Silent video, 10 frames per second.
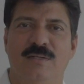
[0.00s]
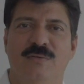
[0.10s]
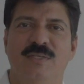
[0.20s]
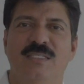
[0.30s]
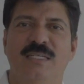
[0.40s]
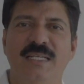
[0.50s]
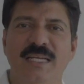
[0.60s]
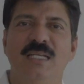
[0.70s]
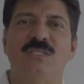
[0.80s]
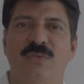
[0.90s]
which
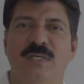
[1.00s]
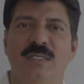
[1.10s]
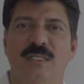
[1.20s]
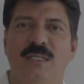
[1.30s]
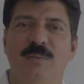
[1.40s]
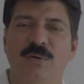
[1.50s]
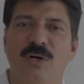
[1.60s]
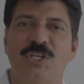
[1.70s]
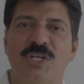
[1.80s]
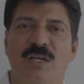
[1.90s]
deals with the
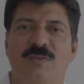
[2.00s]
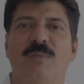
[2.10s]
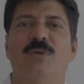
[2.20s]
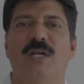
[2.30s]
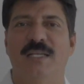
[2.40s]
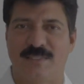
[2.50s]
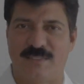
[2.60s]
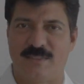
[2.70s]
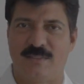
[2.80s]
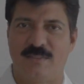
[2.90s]
motion of the
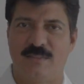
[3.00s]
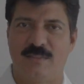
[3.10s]
bodies